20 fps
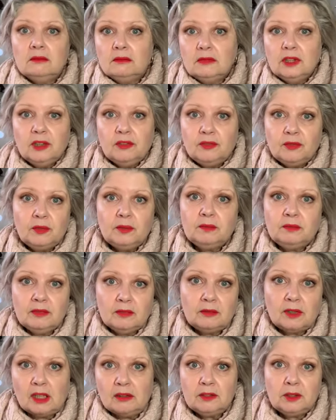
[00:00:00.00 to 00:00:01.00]
If
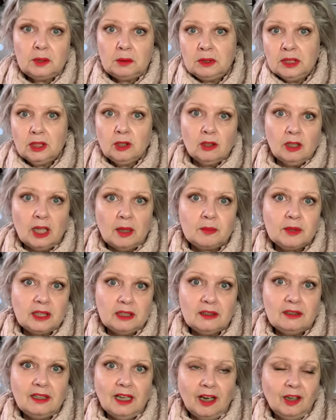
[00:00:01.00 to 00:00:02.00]
Ravelry
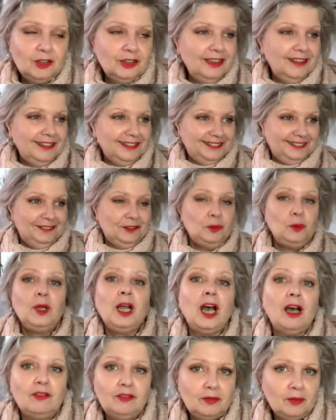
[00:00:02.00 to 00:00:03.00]
collapses down, we
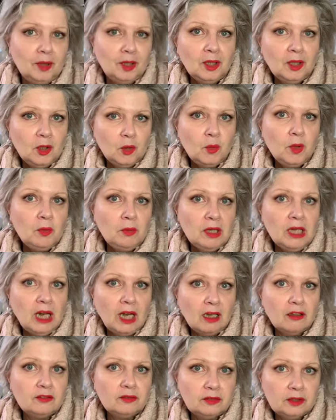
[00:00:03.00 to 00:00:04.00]
will
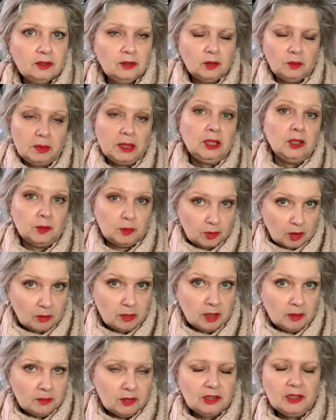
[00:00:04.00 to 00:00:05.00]
have bigger
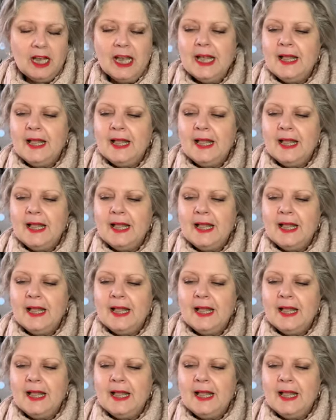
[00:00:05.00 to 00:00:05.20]
problems.